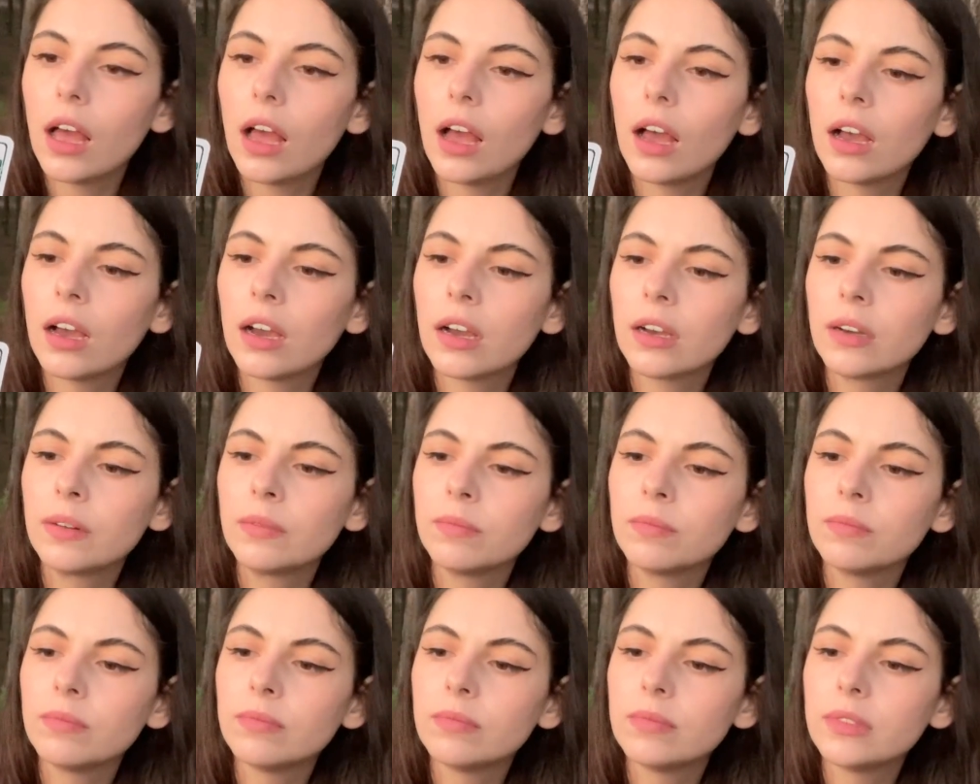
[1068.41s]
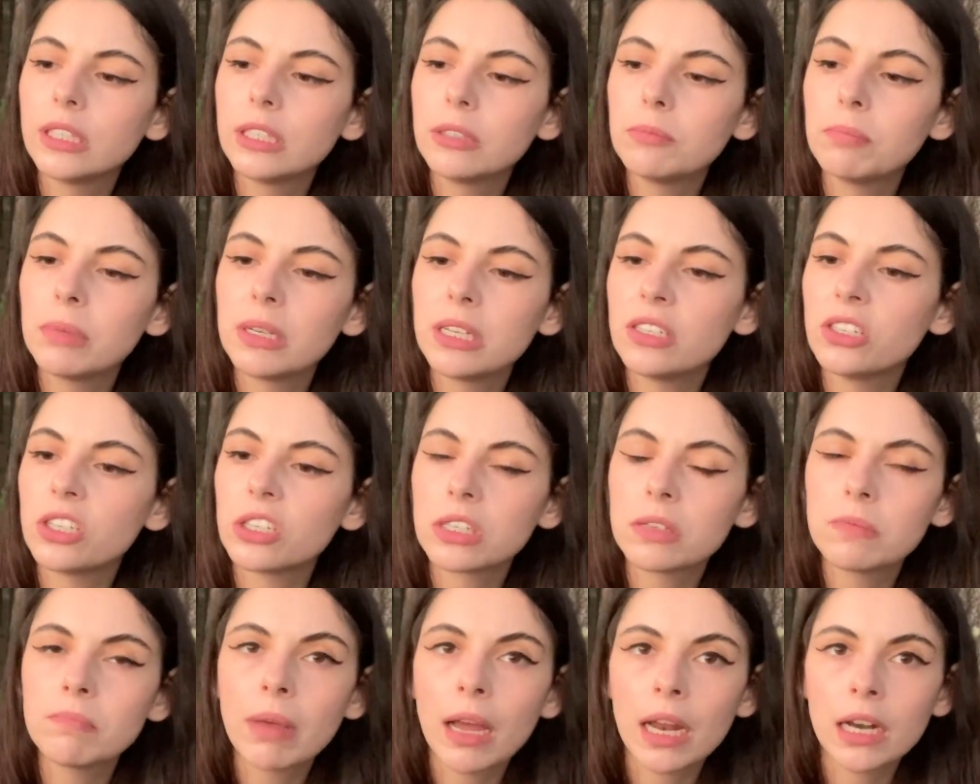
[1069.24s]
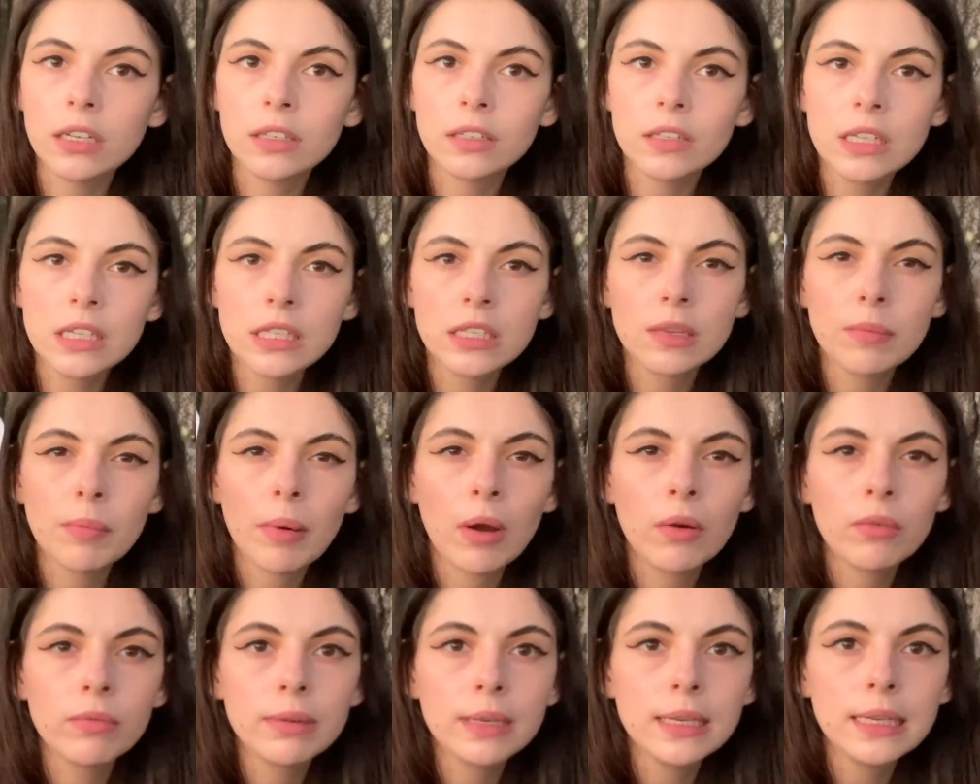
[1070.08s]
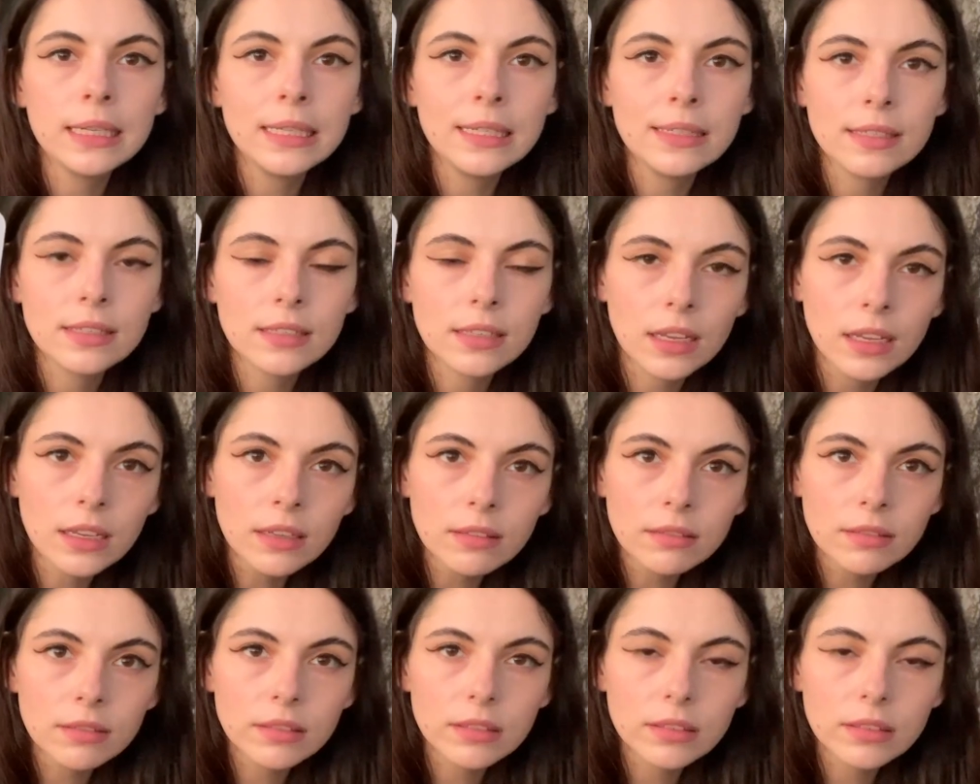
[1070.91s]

but it doesn't matter. It's about releasing